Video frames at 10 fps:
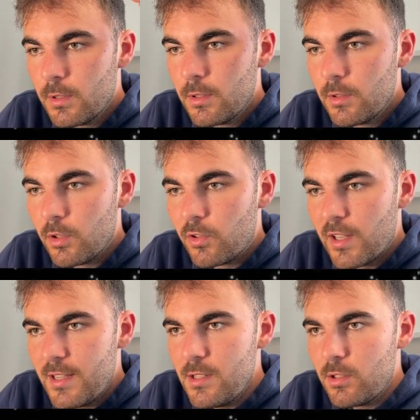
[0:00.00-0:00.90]
Because
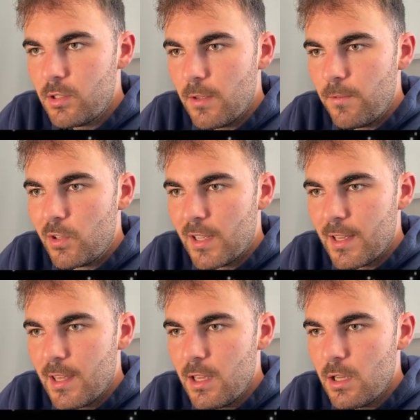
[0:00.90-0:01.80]
takes, if you take
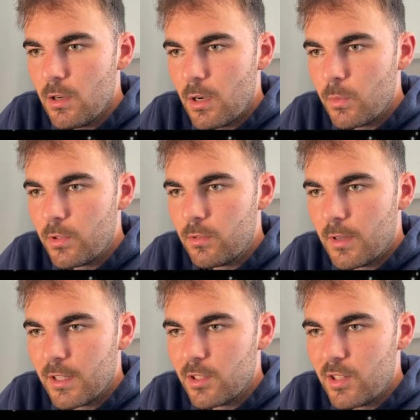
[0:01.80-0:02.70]
here,
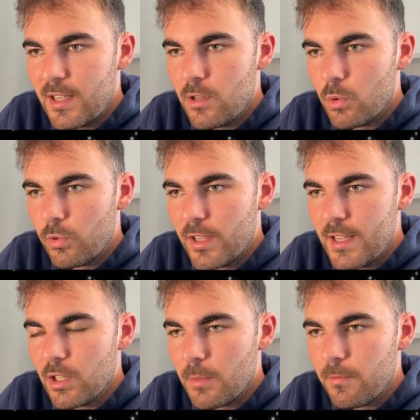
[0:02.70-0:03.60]
I could take or
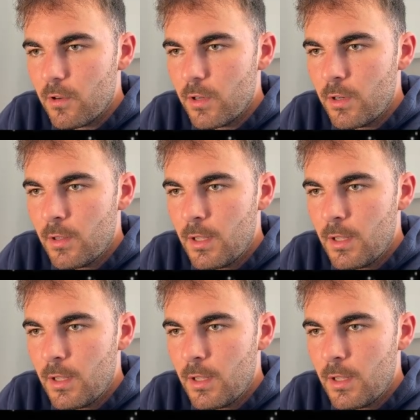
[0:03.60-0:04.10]
take and I'm fine.